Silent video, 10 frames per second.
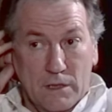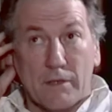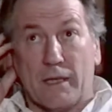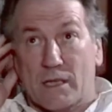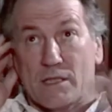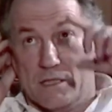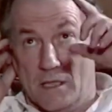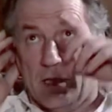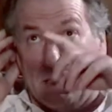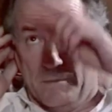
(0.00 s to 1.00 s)
They can
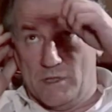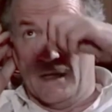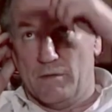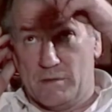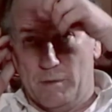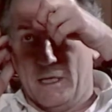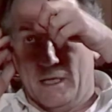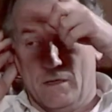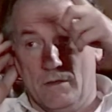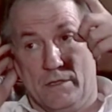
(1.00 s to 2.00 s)
see themselves
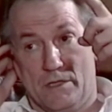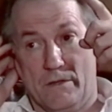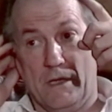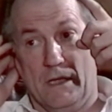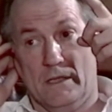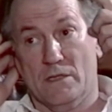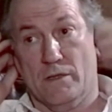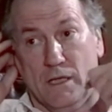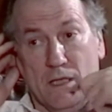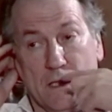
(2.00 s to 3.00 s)
speaking on the screen, so they
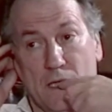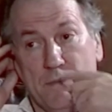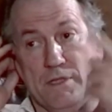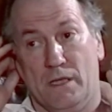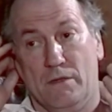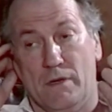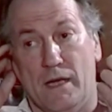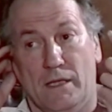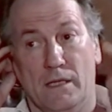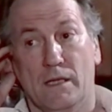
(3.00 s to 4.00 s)
can get the lip sync
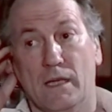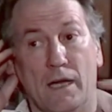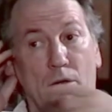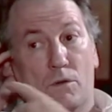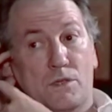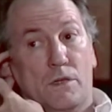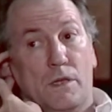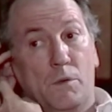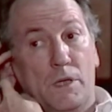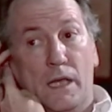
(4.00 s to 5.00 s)
right, and also they
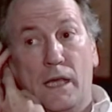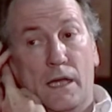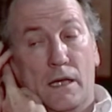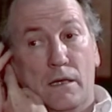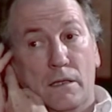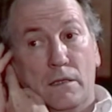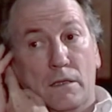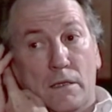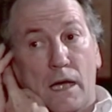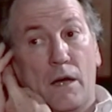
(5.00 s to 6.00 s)
would hear
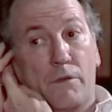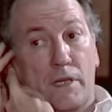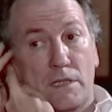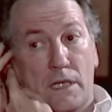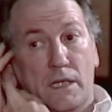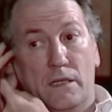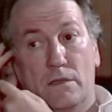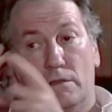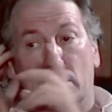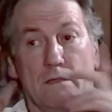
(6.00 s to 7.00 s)
how they said
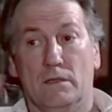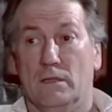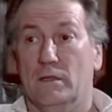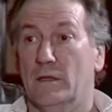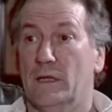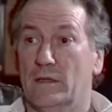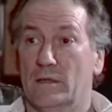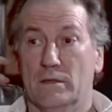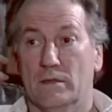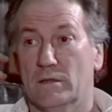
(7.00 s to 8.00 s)
it.
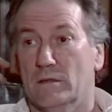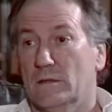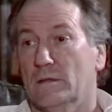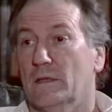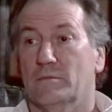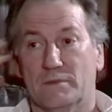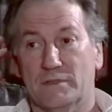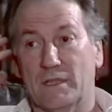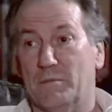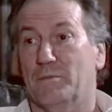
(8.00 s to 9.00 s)
I'd
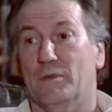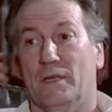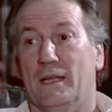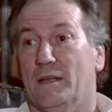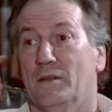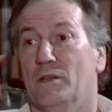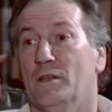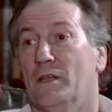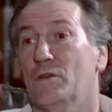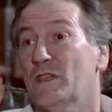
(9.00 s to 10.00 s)
say
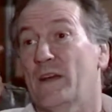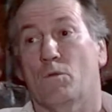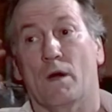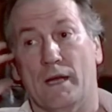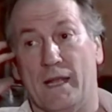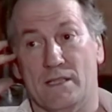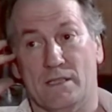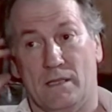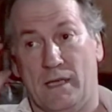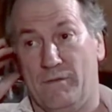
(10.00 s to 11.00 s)
they usually have one
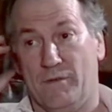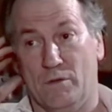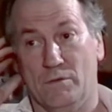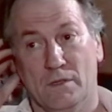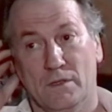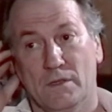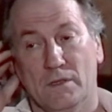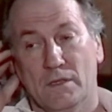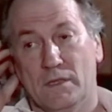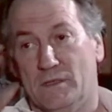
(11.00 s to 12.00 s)
headphone
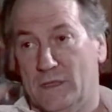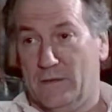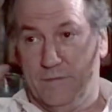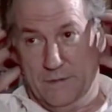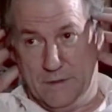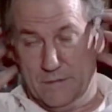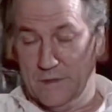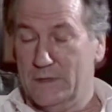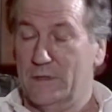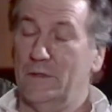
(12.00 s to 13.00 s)
instead of
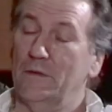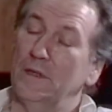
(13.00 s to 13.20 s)
just 2.